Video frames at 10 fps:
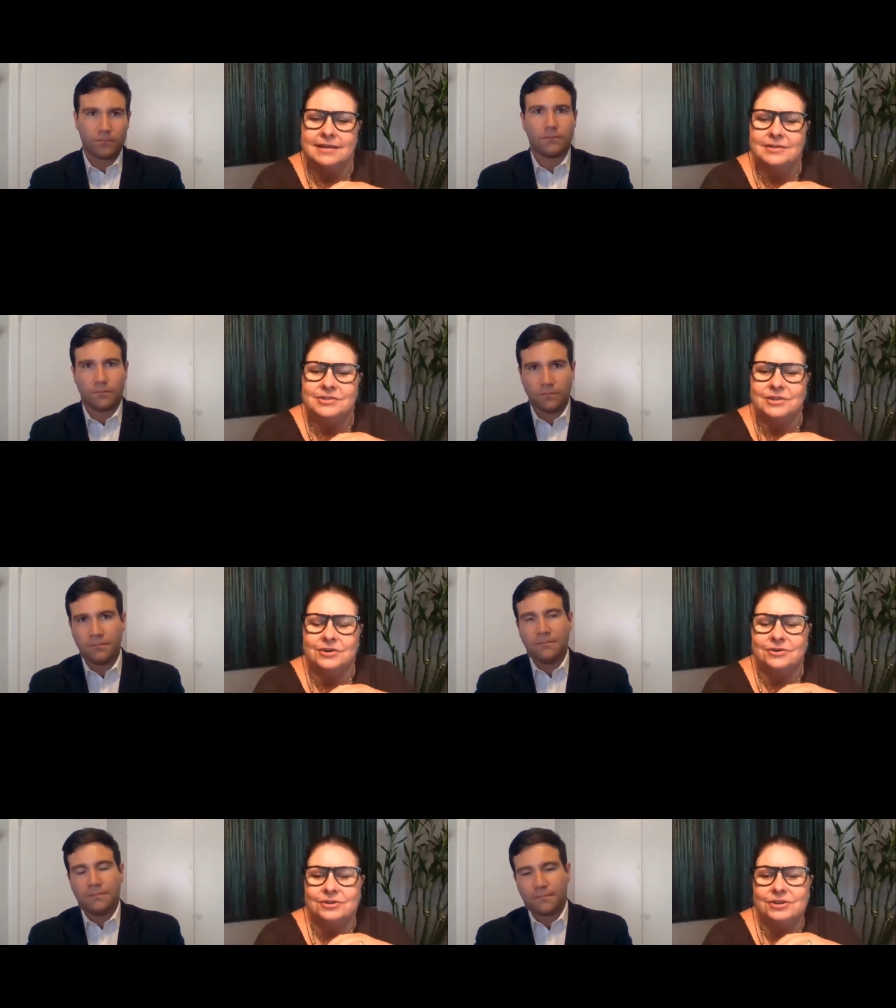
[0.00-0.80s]

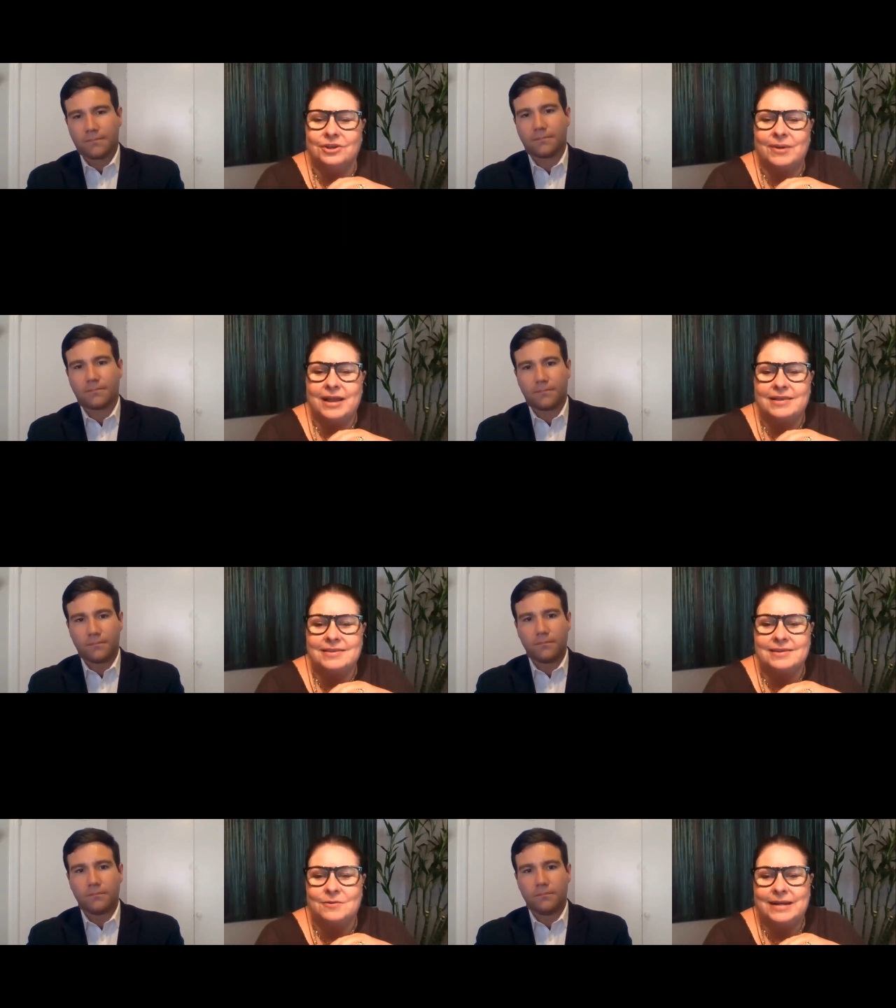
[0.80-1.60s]
Speaker 1: So, you know, I
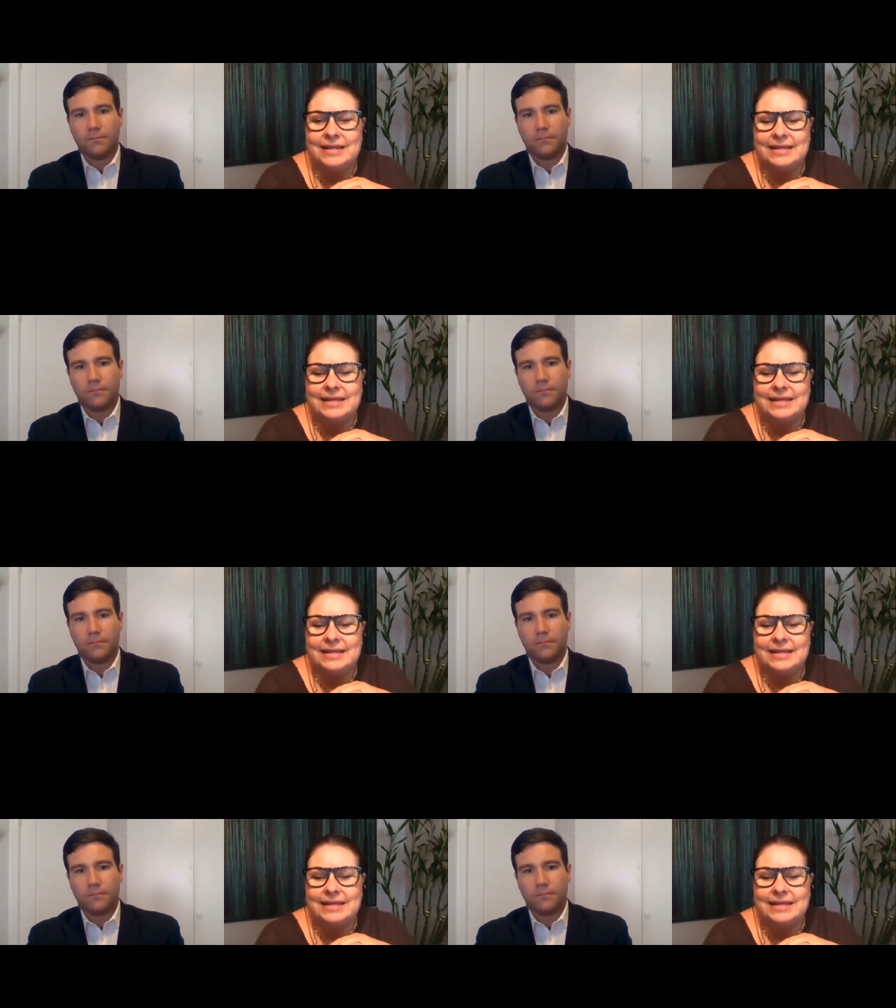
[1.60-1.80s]
think when it